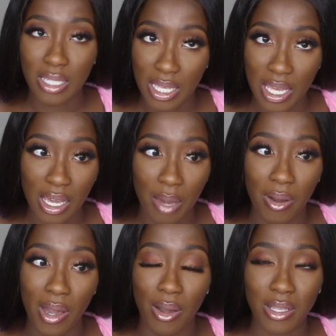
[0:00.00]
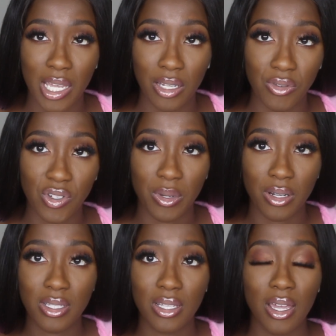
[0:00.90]
thing about how I take
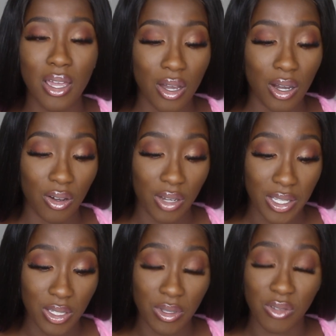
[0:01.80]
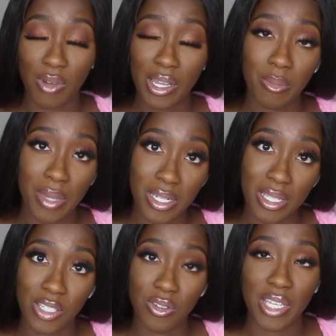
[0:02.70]
Nutraburst. Okay, so it's
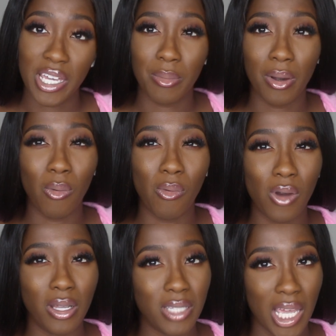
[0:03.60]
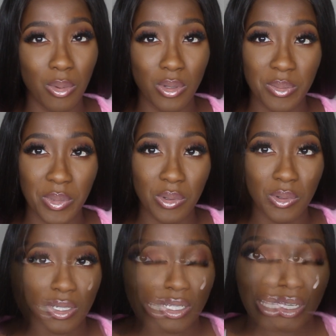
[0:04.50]
recommended that you take about 1
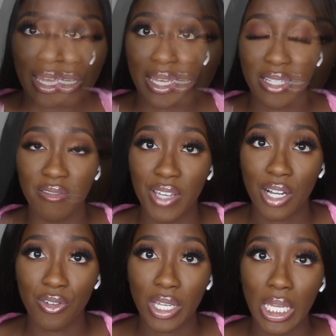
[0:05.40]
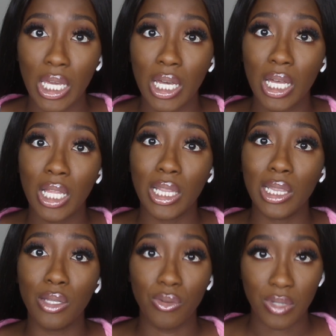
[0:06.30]
tablespoon. That it's very
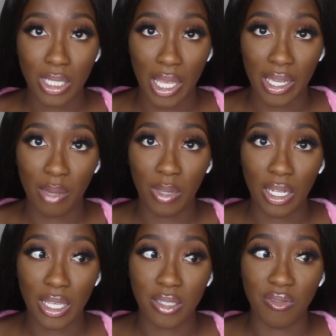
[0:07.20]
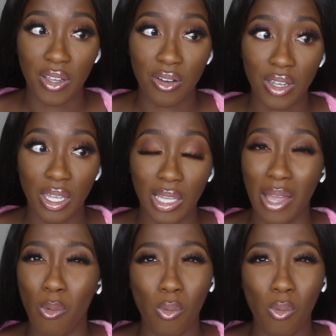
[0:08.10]
loose, like, I mean, it's very like